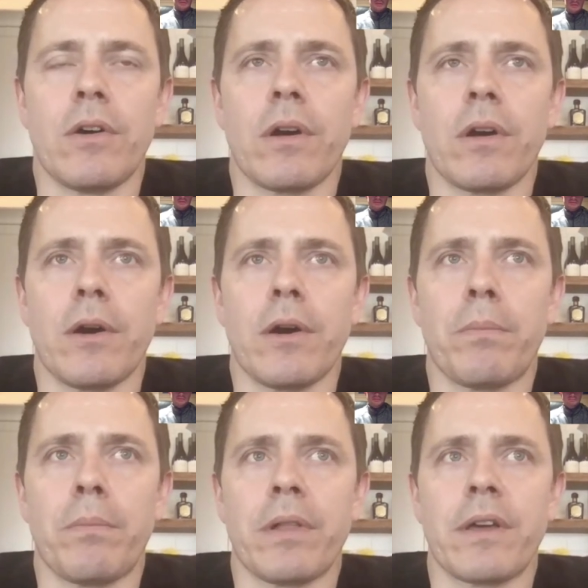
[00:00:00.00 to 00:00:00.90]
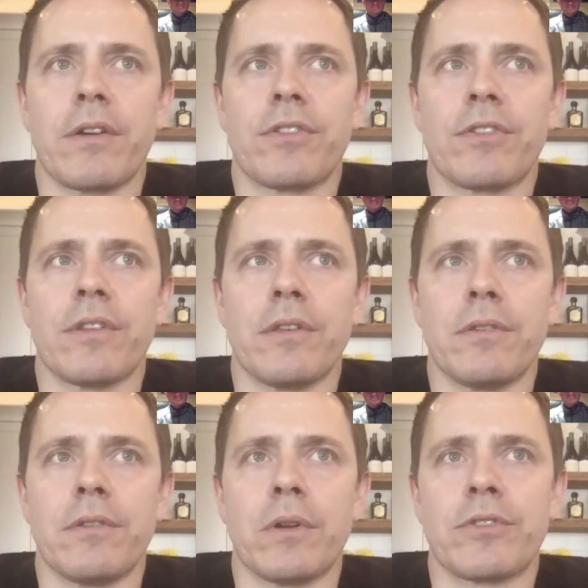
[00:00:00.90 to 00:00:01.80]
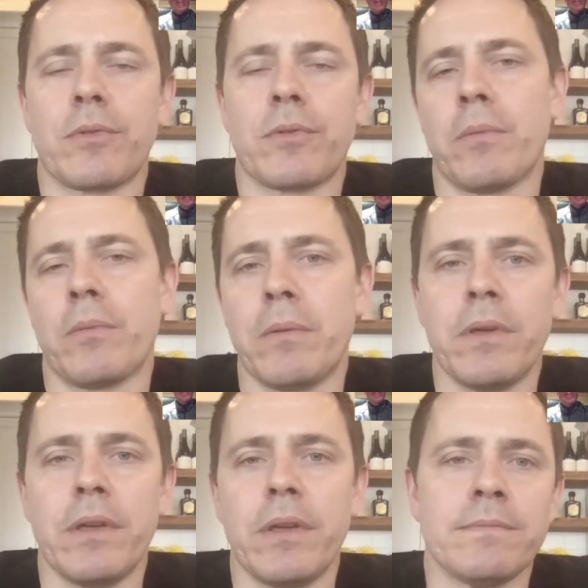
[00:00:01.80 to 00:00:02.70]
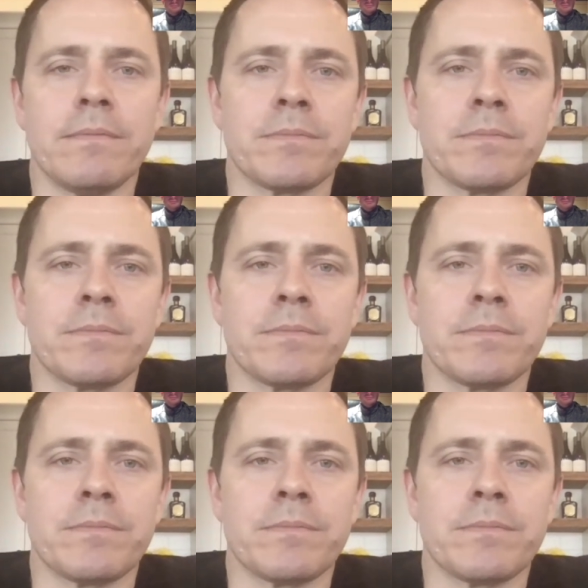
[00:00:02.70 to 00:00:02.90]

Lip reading: help players that once in a while may be